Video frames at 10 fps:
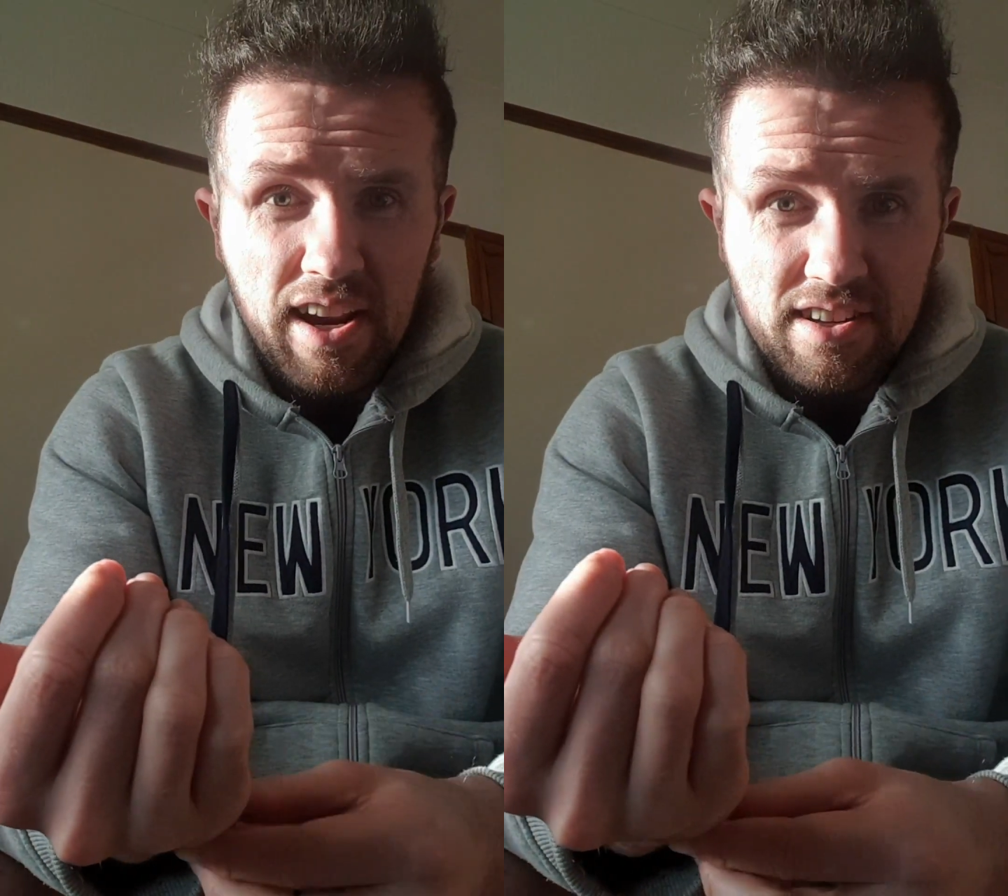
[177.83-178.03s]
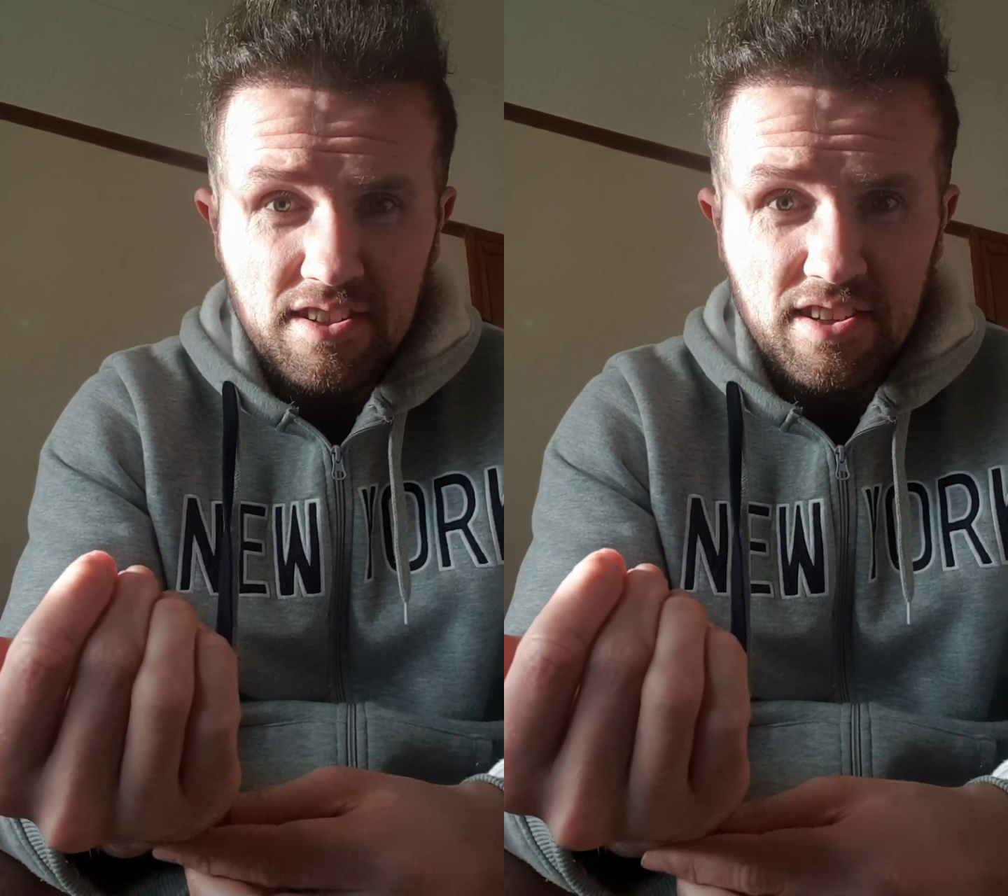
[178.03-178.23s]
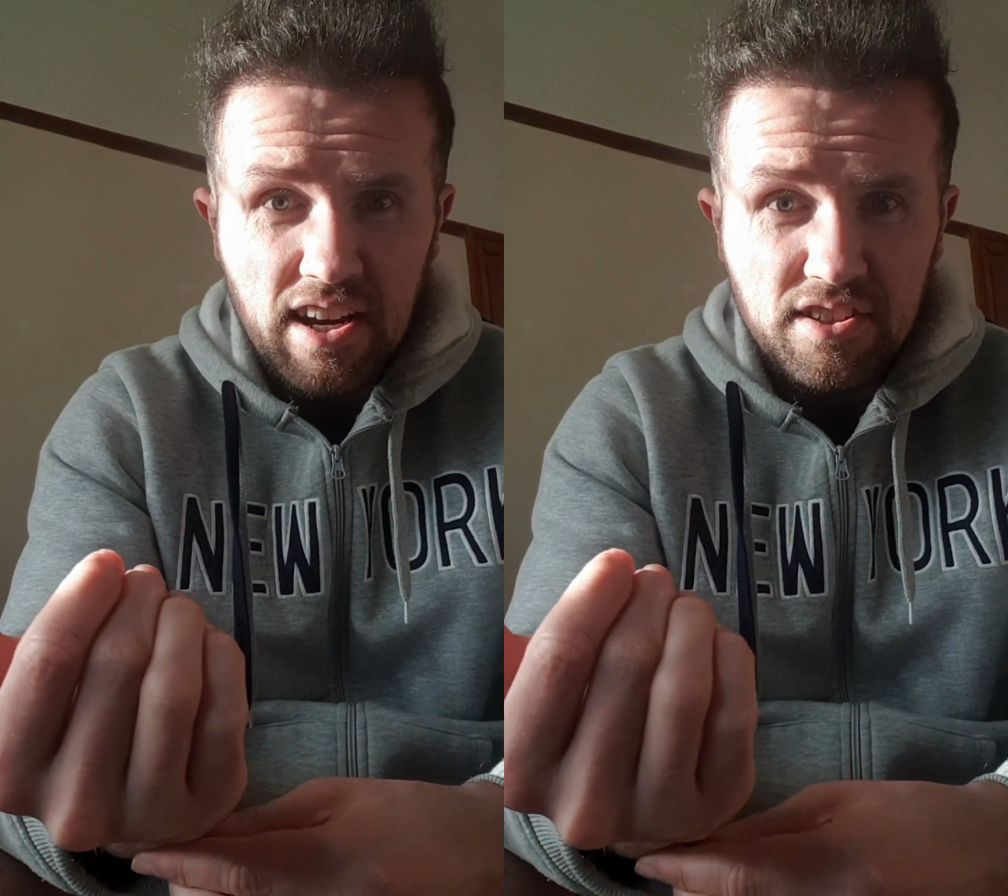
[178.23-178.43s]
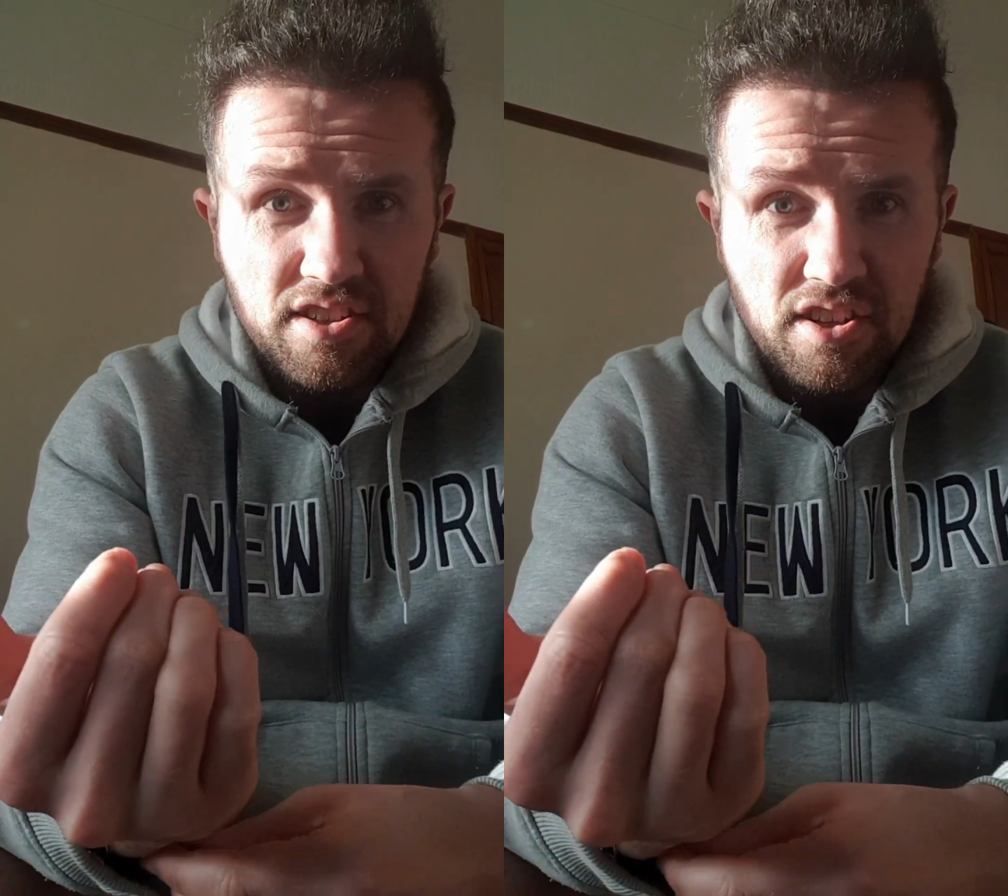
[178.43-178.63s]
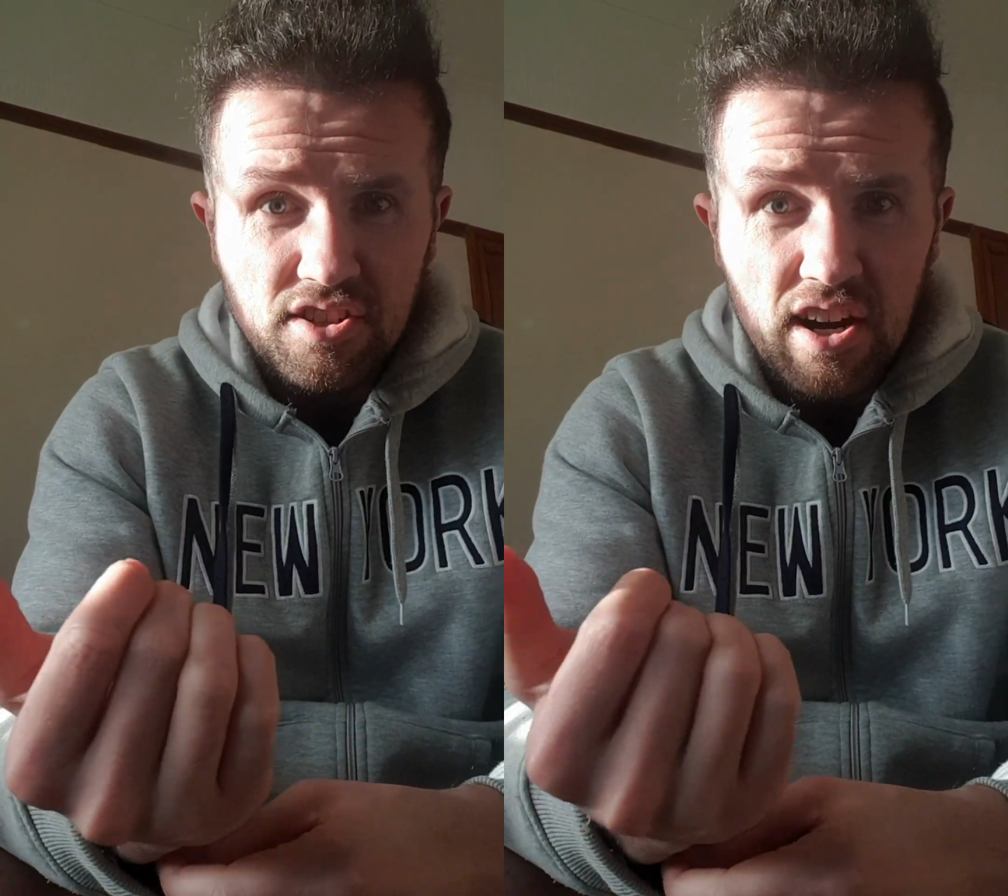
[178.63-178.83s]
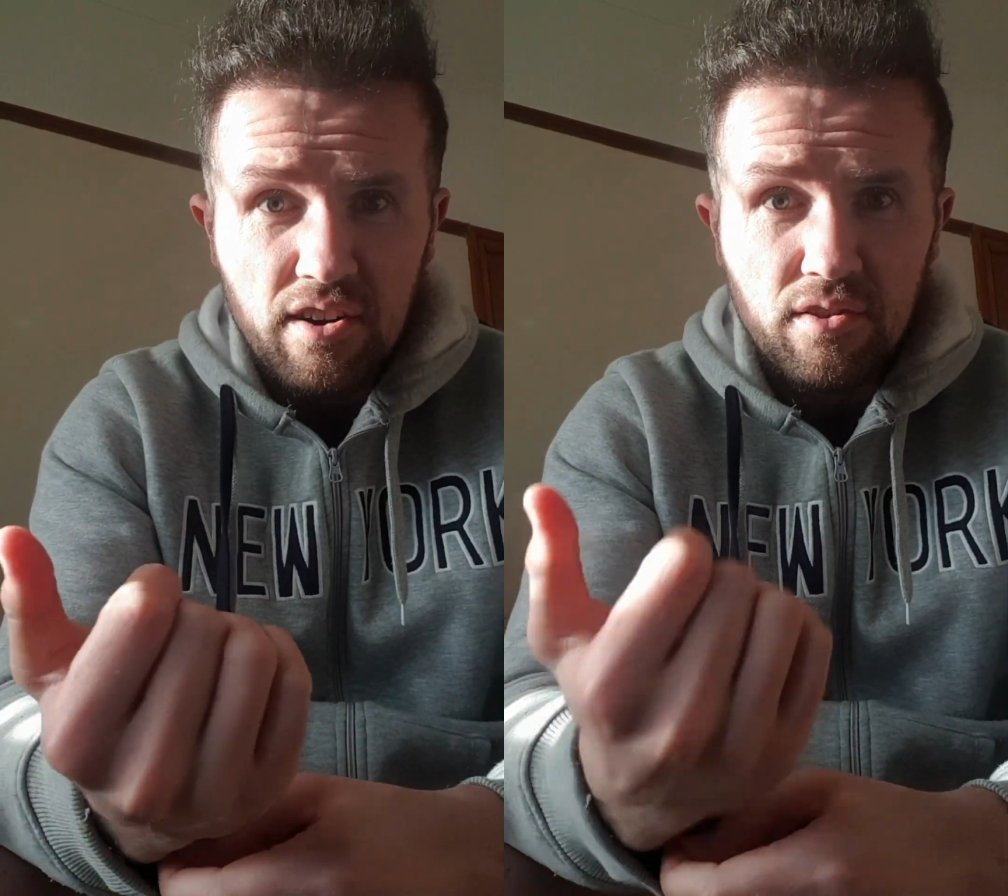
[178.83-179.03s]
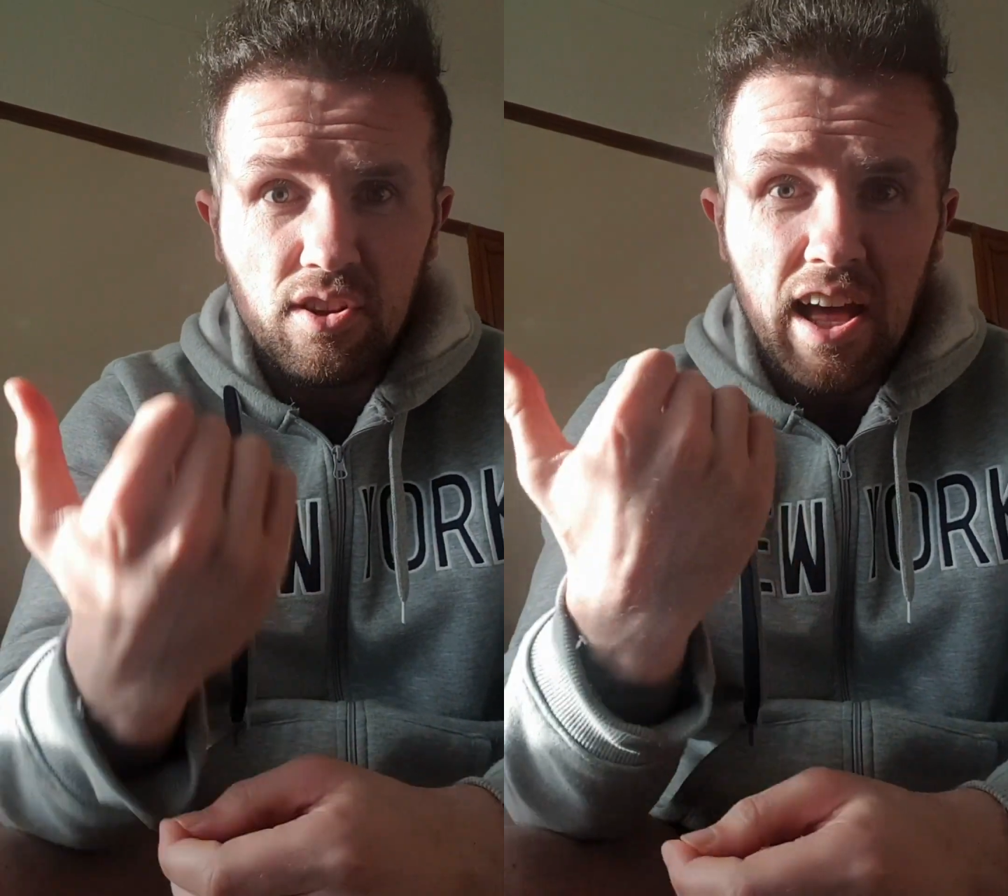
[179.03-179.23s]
exercises in general.